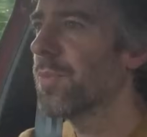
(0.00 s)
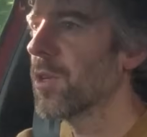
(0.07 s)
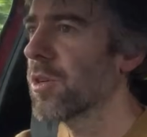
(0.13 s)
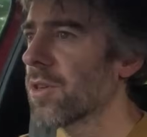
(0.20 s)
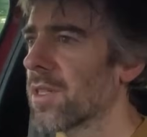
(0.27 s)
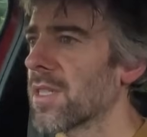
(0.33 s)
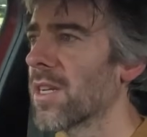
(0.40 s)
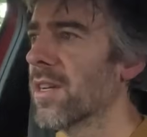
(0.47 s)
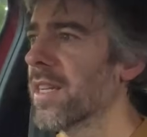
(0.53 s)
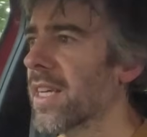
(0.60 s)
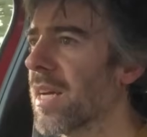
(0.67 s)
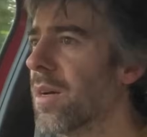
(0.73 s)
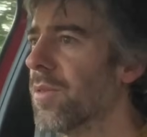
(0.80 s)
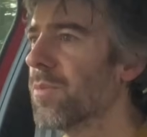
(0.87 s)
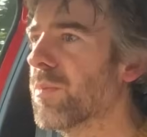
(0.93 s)
you could certainly
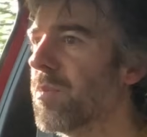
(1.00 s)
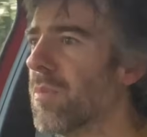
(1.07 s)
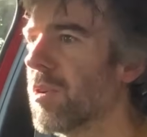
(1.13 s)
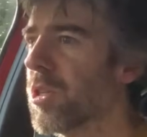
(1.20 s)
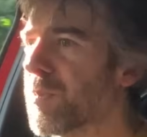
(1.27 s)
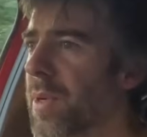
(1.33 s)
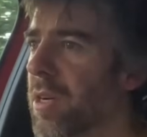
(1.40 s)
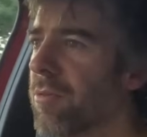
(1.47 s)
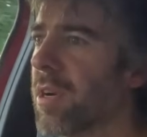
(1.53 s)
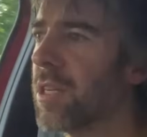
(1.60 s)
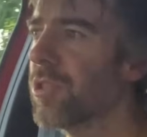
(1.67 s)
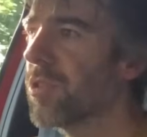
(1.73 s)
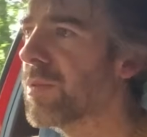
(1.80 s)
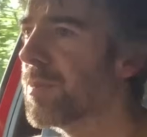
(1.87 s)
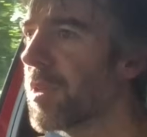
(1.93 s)
get much better
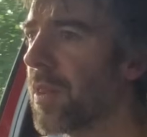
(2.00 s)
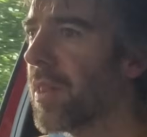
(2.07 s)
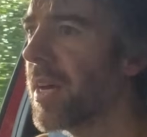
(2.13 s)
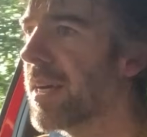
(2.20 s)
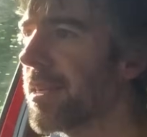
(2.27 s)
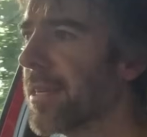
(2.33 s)
range than that,